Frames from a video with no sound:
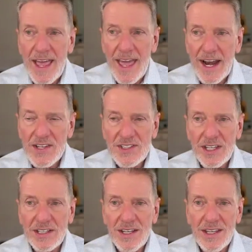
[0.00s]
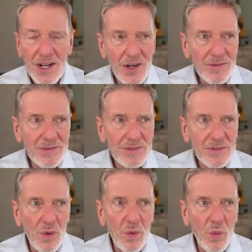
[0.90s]
And I said,
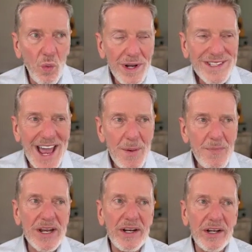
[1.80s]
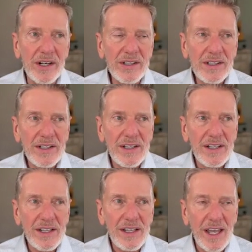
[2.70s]
what's happening here
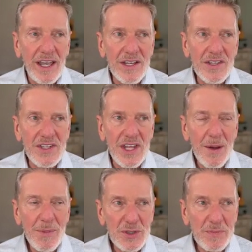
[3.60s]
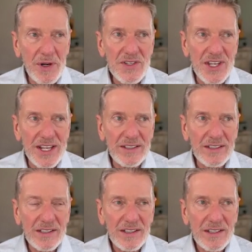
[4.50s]
is that I'm experiencing
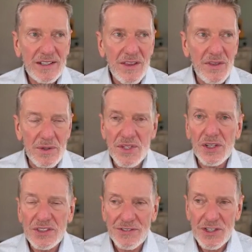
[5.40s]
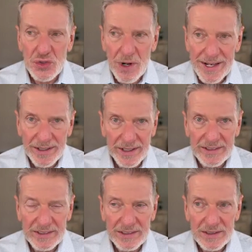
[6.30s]
the results of
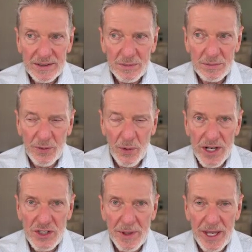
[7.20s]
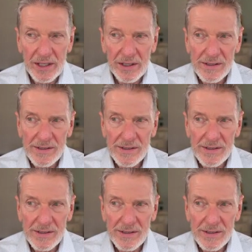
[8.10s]
adrenaline before I speak.